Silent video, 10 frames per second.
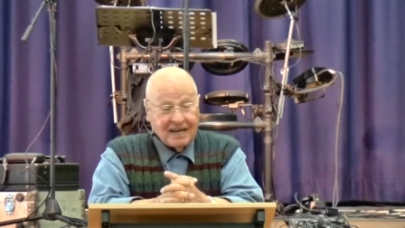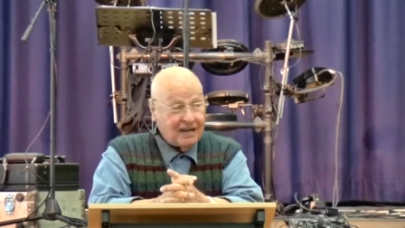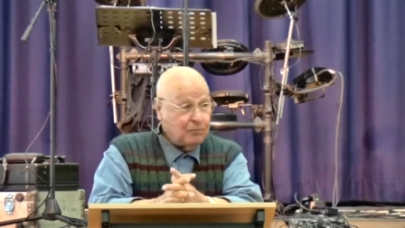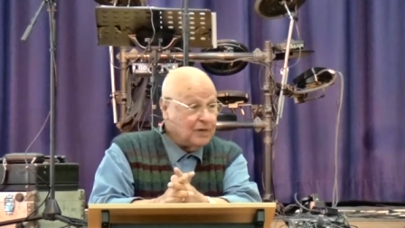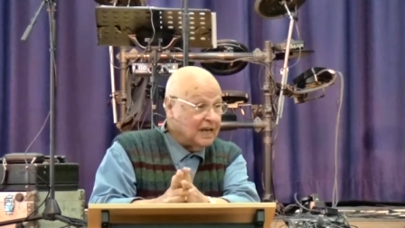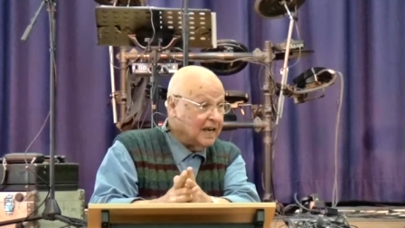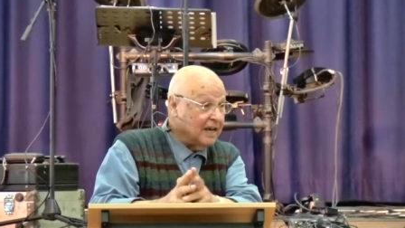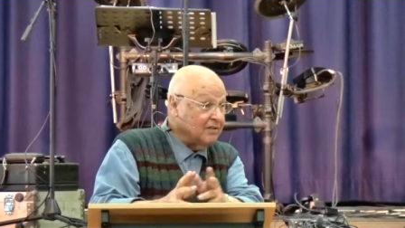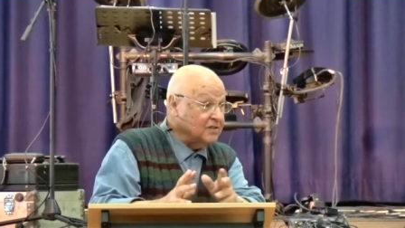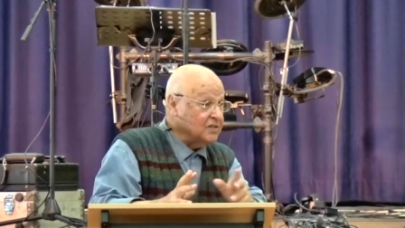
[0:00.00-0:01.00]
And we
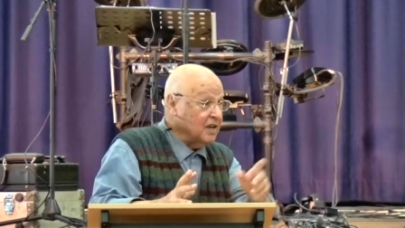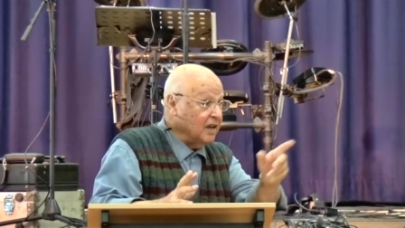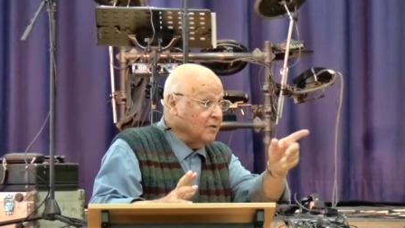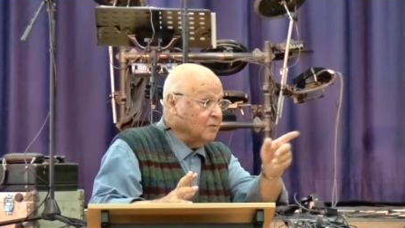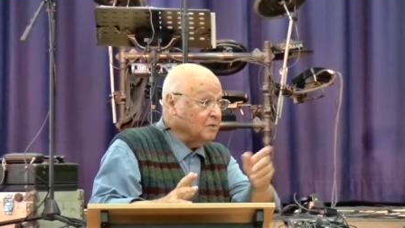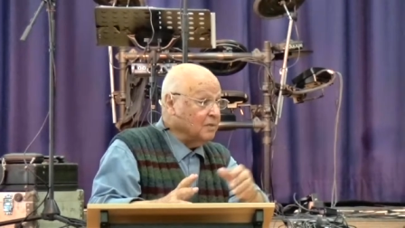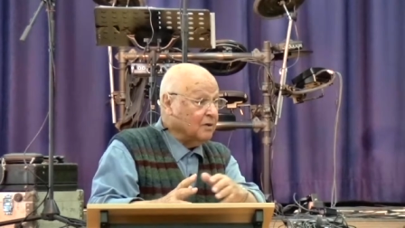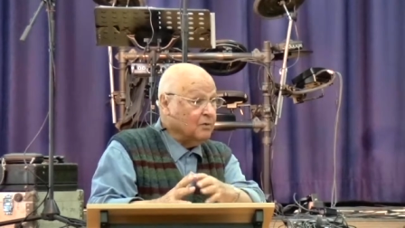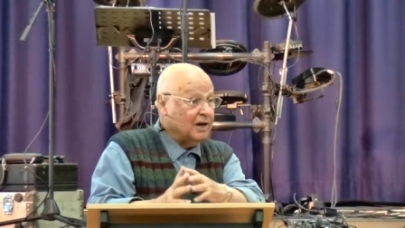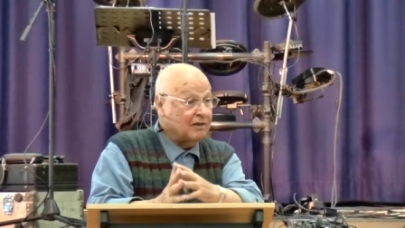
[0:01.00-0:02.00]
had a saying with
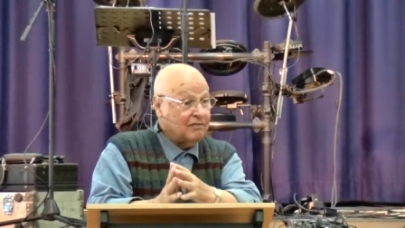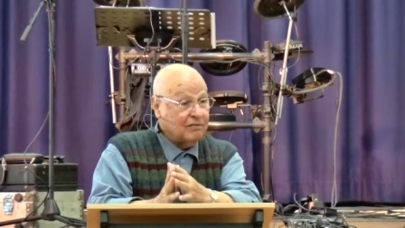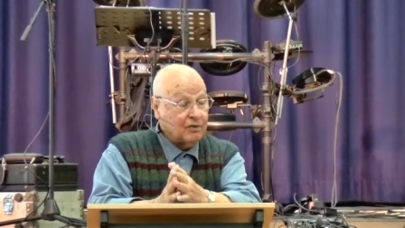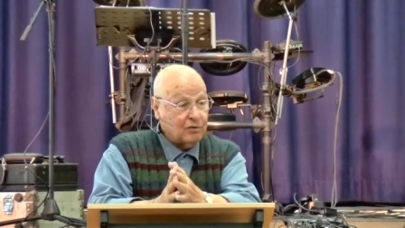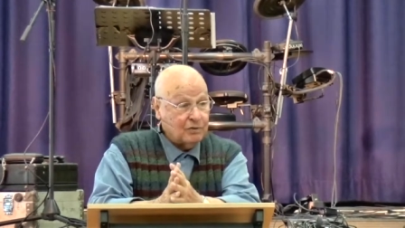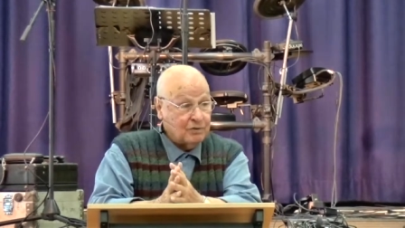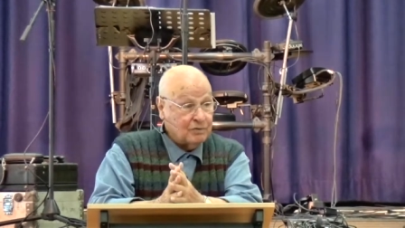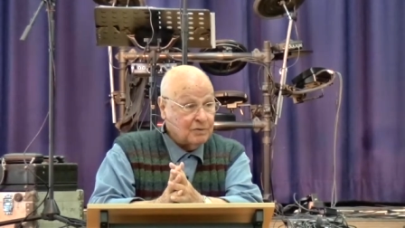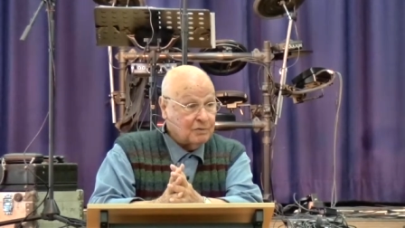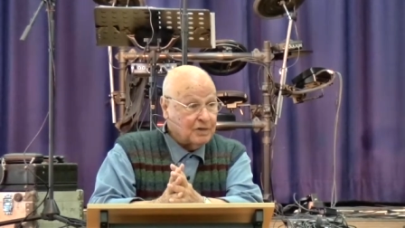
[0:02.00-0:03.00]
my wife. You know, we,
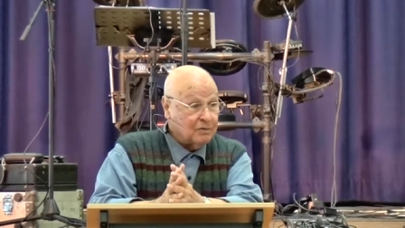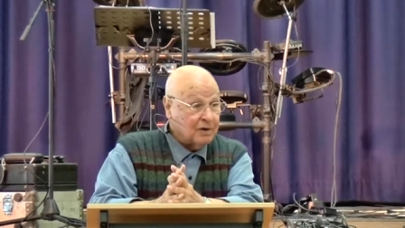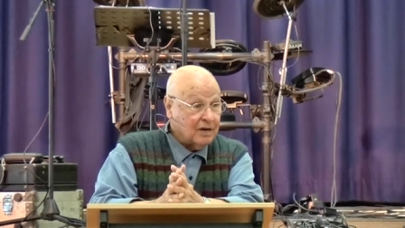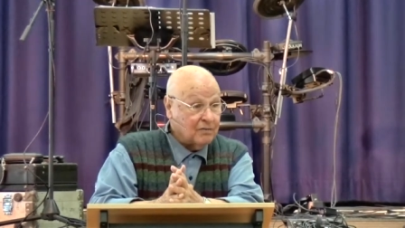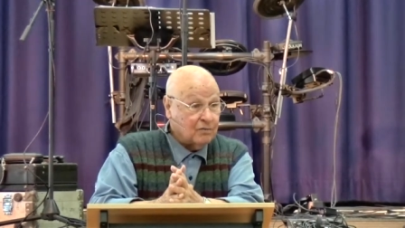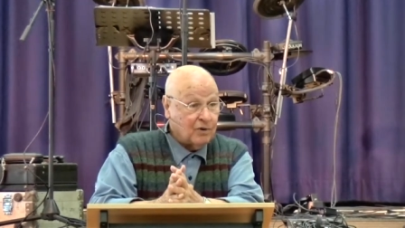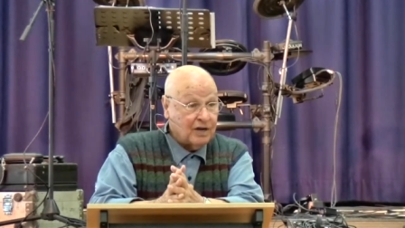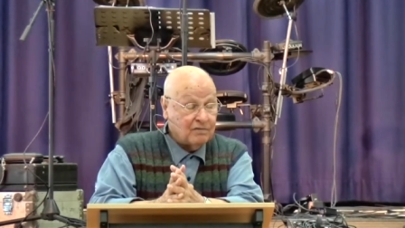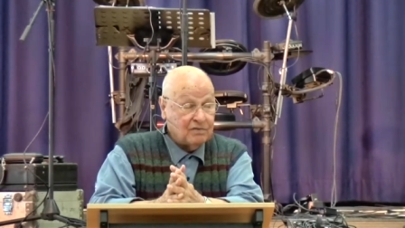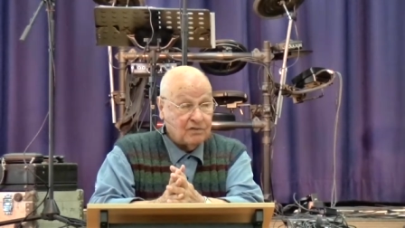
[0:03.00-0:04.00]
we went around
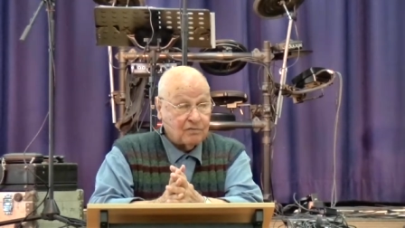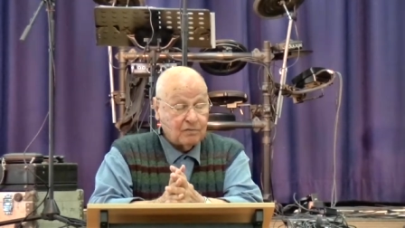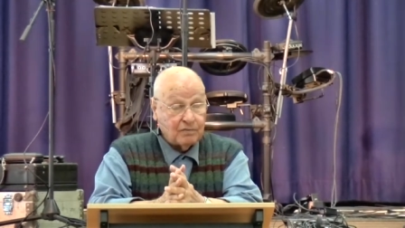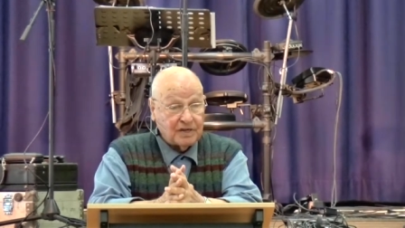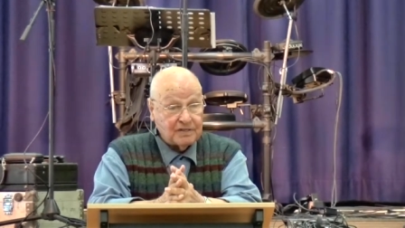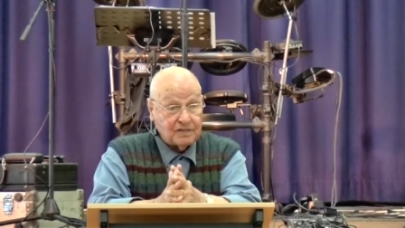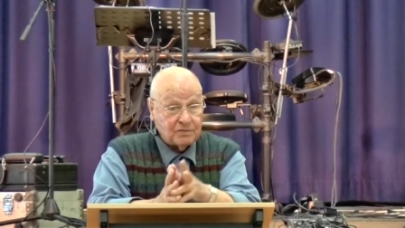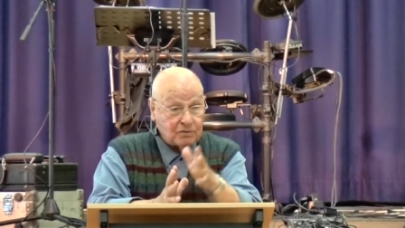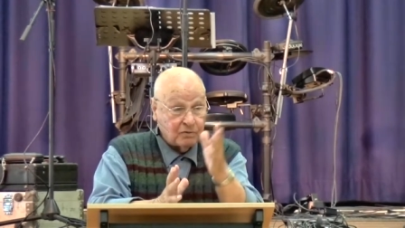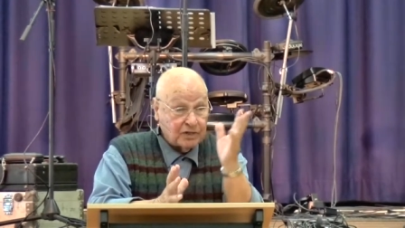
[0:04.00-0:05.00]
quite different
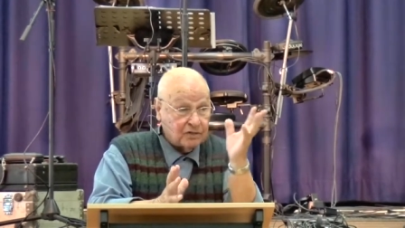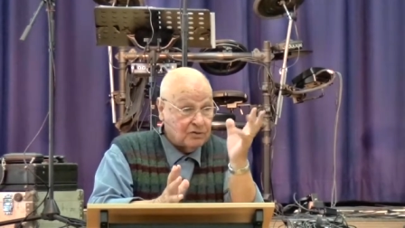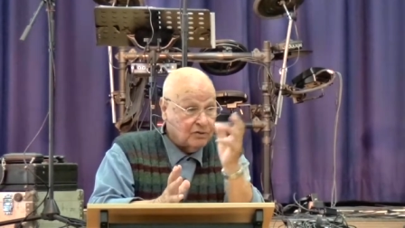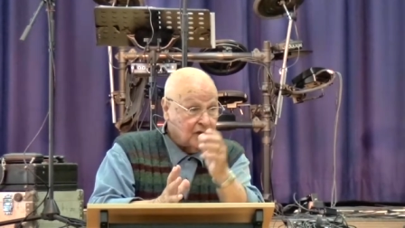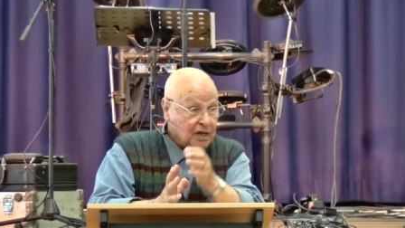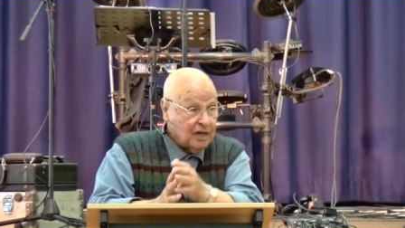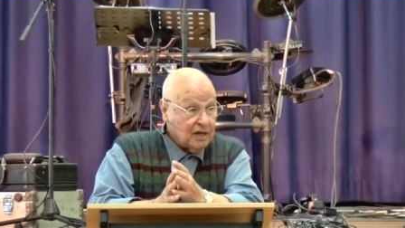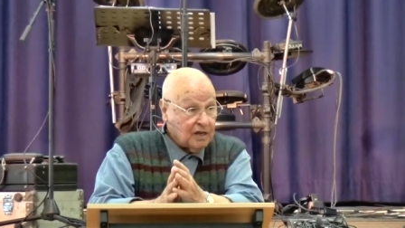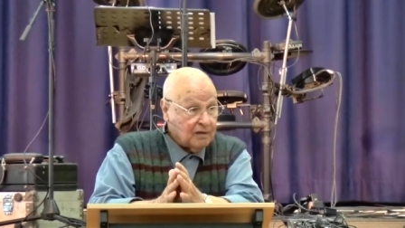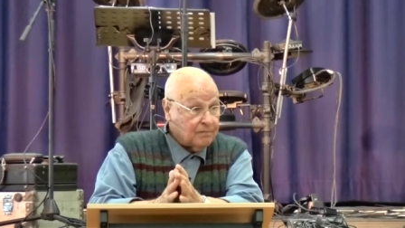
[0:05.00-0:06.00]
places. We went to
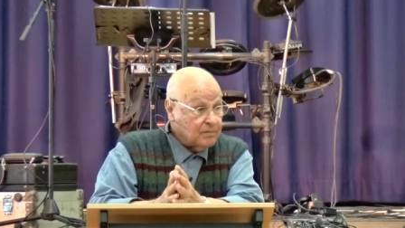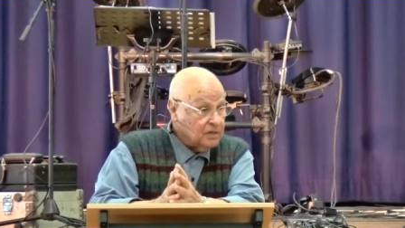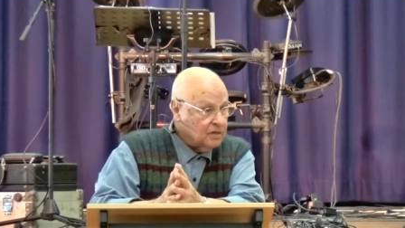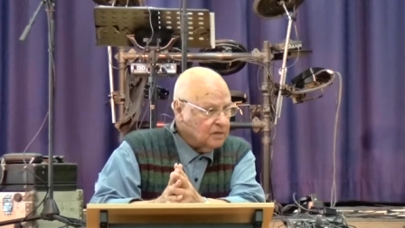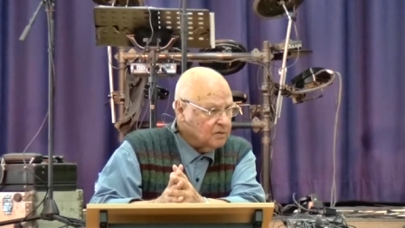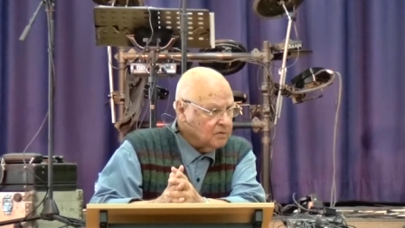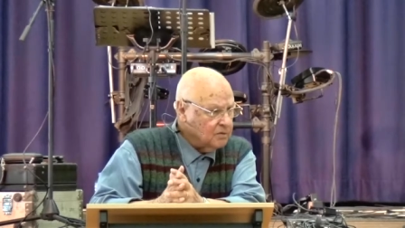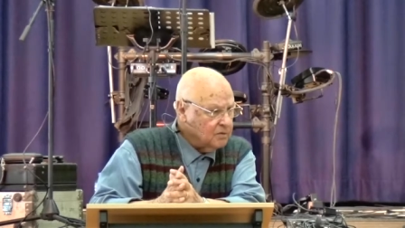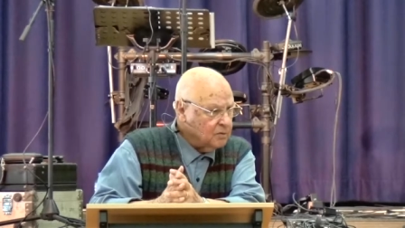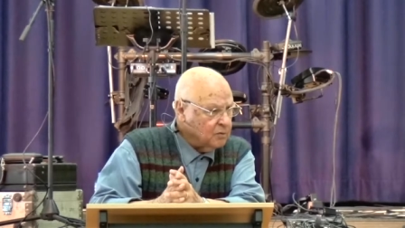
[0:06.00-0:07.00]
um, uh,
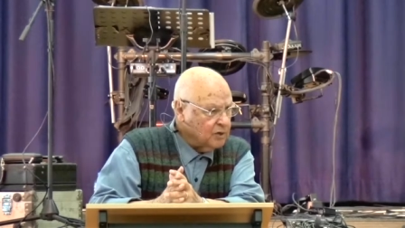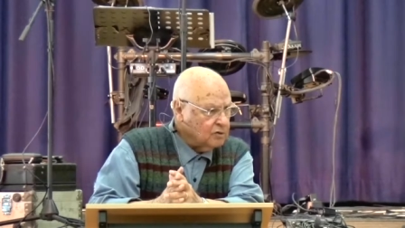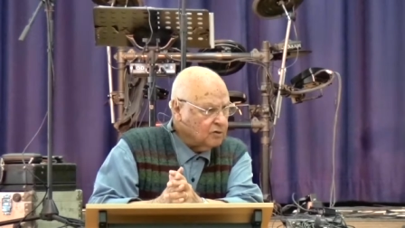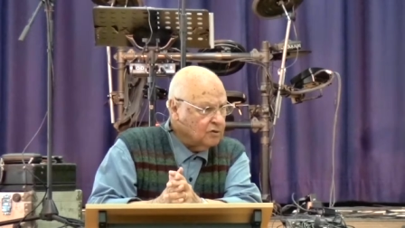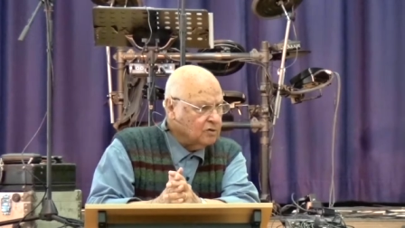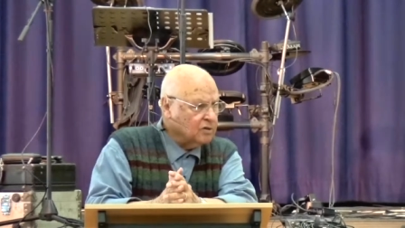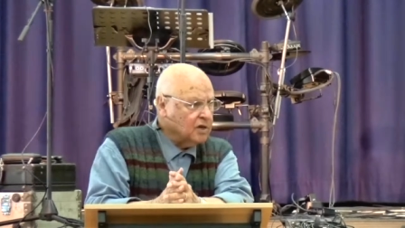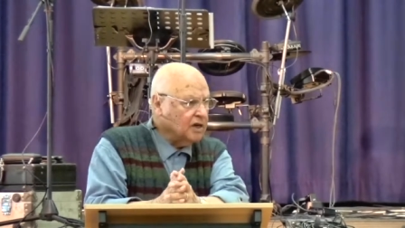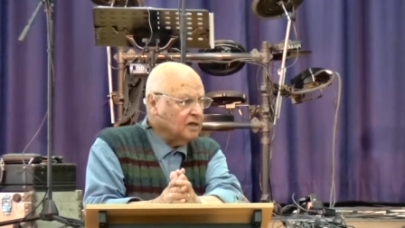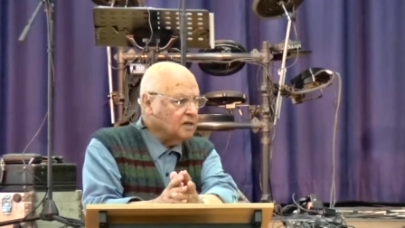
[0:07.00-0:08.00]
we went to
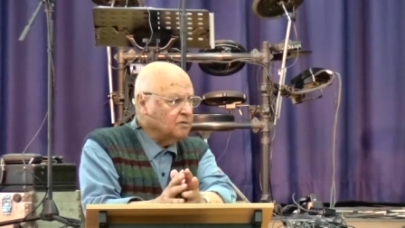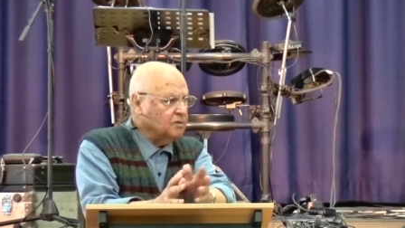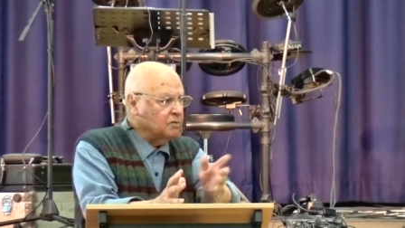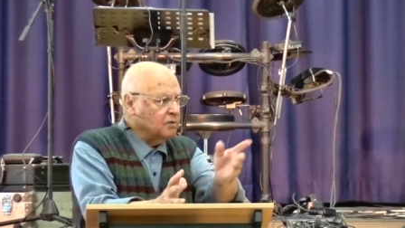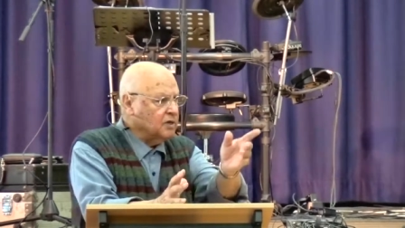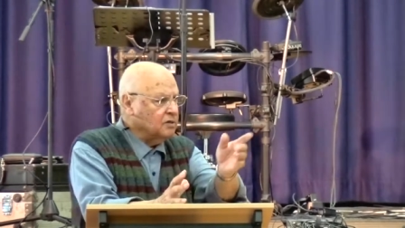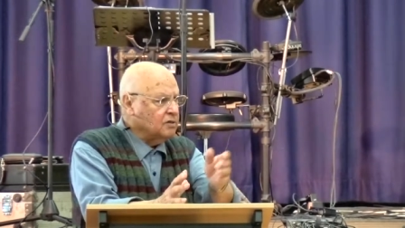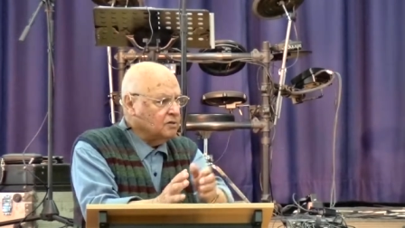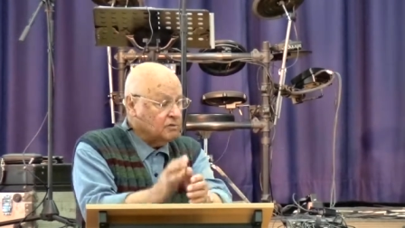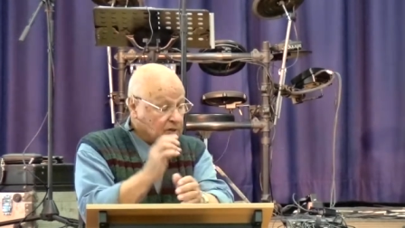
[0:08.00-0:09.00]
Ukraine and we went
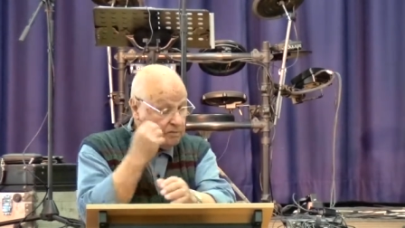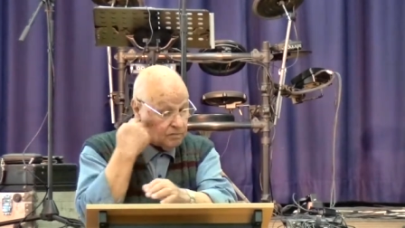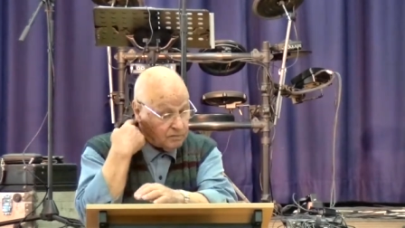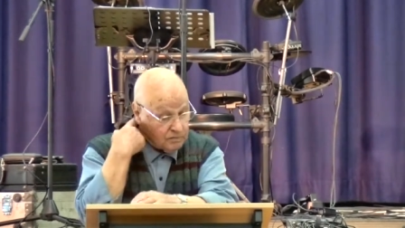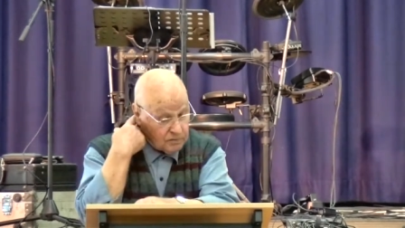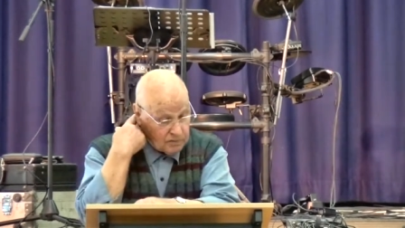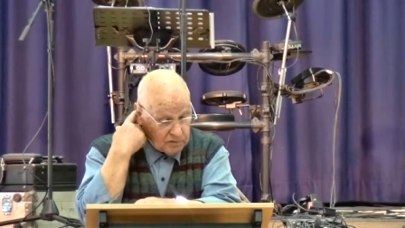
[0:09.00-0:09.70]
to, um,